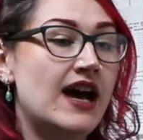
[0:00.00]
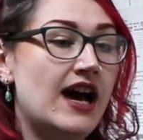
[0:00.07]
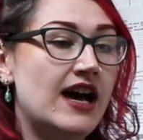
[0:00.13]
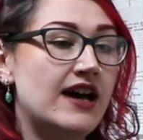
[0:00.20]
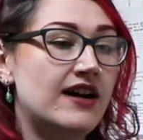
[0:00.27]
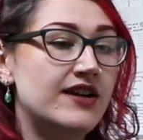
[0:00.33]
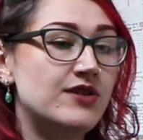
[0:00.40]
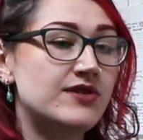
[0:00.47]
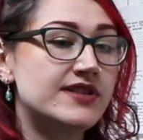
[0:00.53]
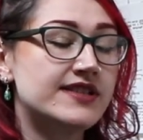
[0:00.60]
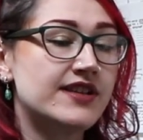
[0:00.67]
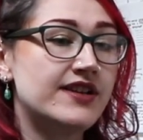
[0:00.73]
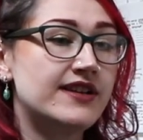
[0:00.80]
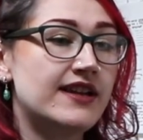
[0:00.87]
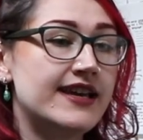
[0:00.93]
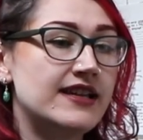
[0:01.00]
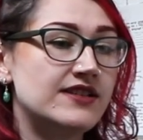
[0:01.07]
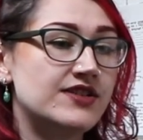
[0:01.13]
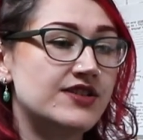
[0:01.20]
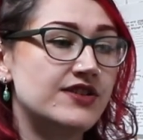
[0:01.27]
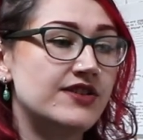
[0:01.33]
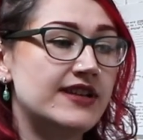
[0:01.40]
I also
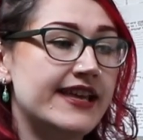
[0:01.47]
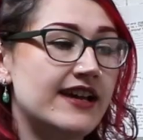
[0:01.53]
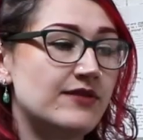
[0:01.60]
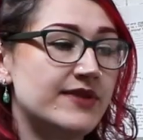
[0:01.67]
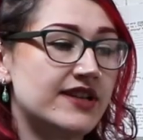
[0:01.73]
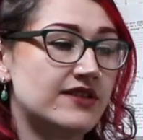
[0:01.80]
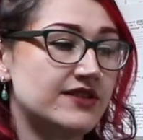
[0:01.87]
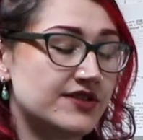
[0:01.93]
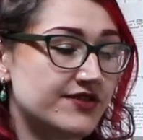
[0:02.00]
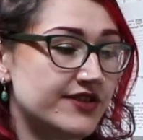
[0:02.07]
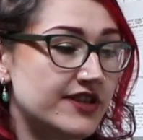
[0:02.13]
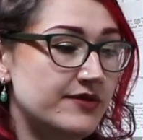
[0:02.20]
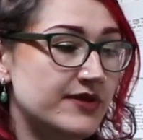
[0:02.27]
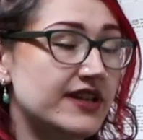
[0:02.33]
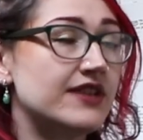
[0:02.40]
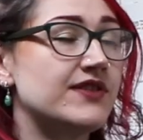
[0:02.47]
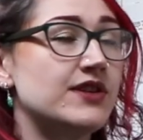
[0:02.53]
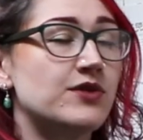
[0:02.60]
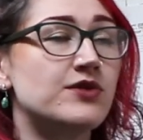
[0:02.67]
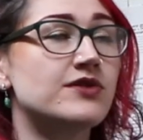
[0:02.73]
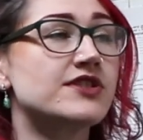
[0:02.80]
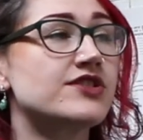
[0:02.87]
like to lay out my classroom kind of in
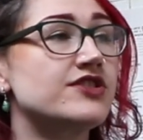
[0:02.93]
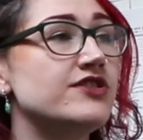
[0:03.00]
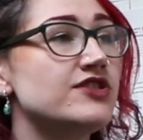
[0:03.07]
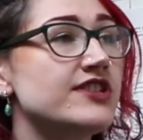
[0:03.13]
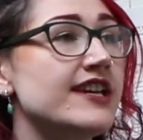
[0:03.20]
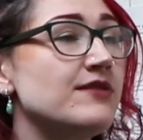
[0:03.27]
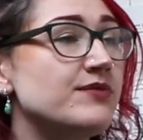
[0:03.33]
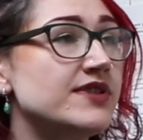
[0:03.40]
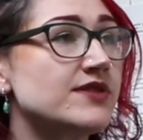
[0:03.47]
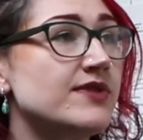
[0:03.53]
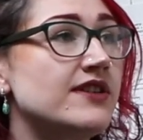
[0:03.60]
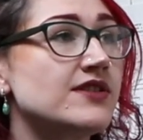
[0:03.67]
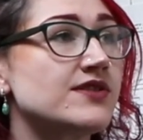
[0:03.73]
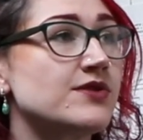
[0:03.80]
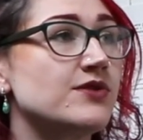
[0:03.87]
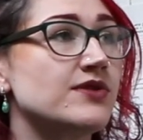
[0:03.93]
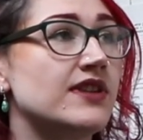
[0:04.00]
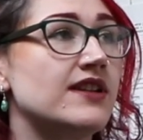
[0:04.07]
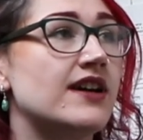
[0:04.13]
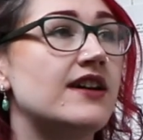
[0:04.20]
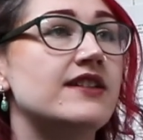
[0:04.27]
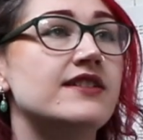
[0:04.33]
a horseshoe shape as well, so all
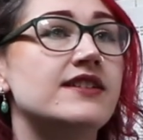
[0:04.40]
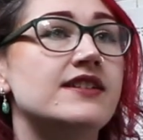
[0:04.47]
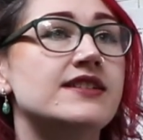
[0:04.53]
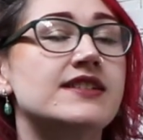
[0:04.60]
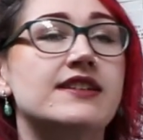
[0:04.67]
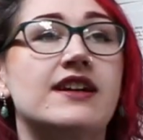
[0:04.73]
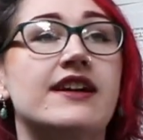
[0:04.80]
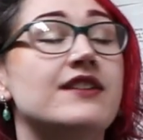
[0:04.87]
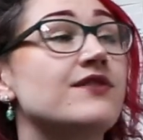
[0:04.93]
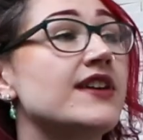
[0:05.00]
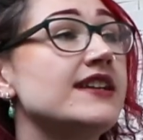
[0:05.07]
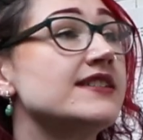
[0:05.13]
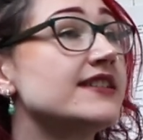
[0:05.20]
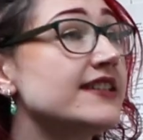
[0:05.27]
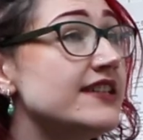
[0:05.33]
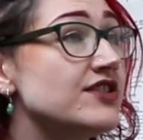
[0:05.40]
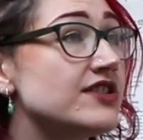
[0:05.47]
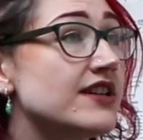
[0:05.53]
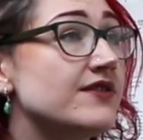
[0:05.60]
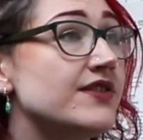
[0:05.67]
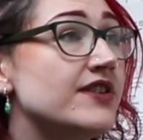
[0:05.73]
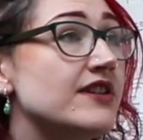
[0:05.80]
the learners are kind of facing
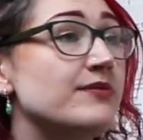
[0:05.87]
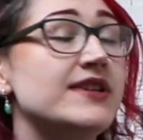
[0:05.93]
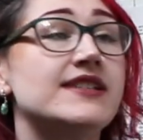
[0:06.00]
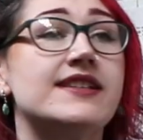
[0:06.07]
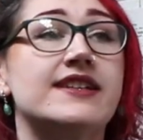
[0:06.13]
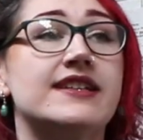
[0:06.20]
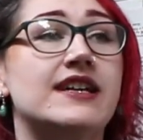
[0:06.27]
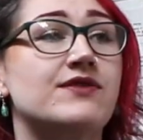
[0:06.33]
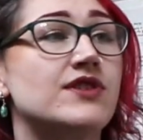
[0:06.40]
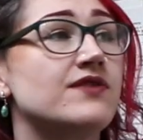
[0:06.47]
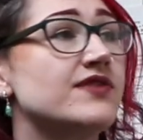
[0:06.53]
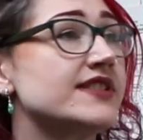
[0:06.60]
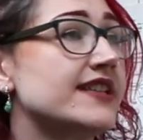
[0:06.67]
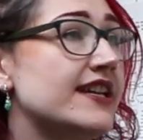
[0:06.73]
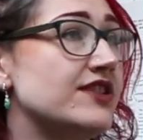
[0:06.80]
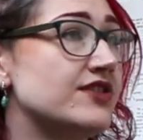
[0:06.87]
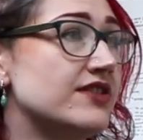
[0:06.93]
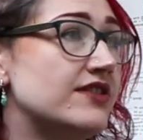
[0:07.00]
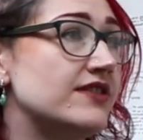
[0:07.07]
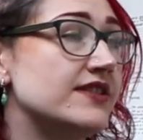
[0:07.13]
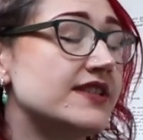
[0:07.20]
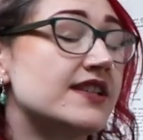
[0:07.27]
each other. It means they can have
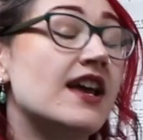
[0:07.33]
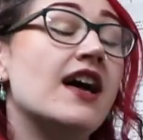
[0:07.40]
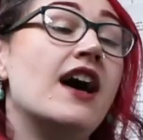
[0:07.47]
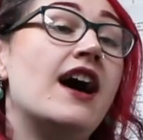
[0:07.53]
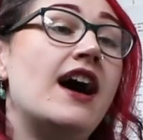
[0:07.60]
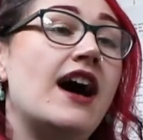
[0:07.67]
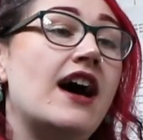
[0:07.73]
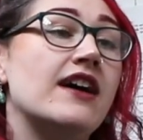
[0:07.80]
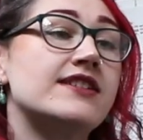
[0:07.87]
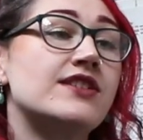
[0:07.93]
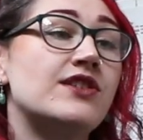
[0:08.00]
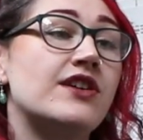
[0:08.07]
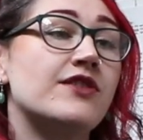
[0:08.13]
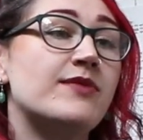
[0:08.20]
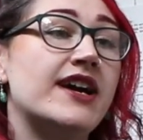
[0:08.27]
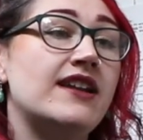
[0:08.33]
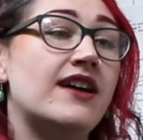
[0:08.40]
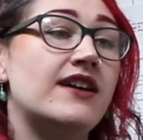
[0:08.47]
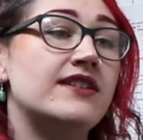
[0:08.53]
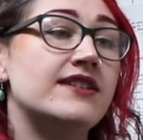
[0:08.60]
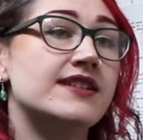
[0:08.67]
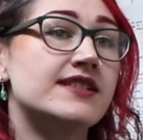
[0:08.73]
conversations, because a lot of my
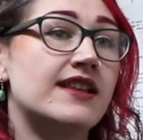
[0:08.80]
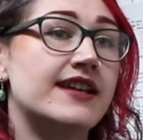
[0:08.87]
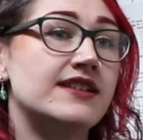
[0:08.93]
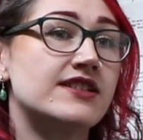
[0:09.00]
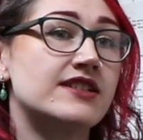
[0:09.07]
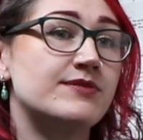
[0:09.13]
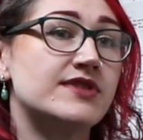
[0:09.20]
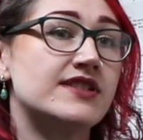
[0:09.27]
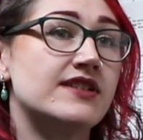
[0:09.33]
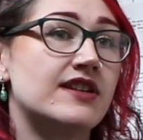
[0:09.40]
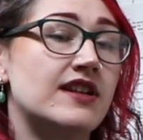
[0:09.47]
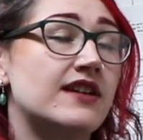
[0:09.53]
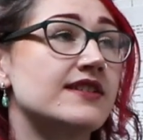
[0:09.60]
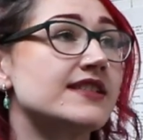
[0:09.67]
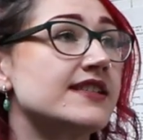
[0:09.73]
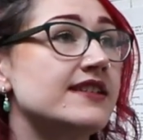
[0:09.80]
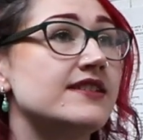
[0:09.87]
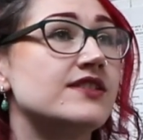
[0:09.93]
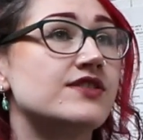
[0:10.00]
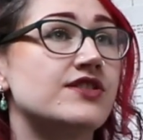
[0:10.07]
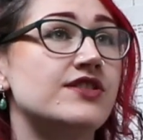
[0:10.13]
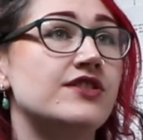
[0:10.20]
learners like to come to the
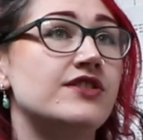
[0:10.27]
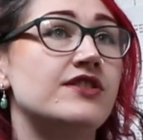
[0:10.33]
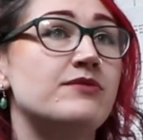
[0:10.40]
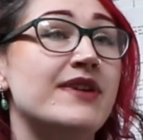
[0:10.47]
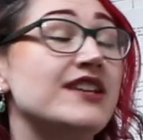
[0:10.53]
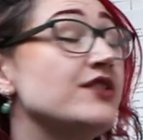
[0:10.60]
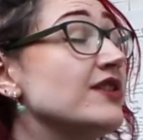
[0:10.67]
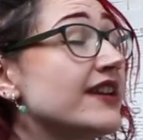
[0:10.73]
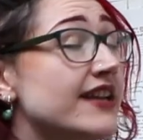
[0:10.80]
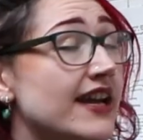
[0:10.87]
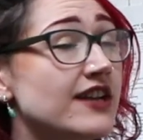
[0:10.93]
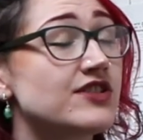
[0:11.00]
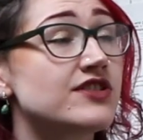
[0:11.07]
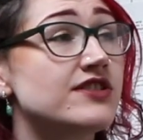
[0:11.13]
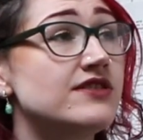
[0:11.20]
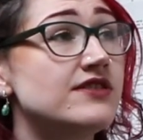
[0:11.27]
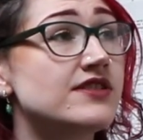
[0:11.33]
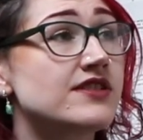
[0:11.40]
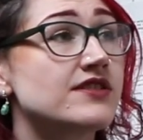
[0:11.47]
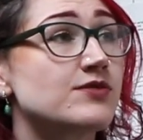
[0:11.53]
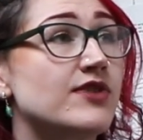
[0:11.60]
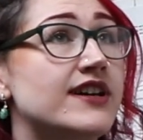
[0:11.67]
classes to make new
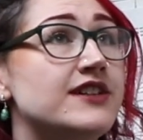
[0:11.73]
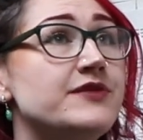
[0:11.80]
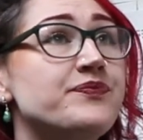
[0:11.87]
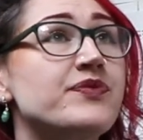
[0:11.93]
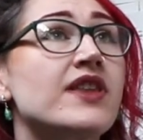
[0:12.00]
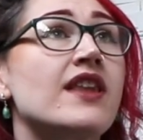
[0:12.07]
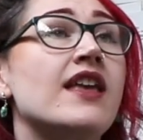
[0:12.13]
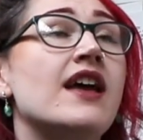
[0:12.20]
connections as well.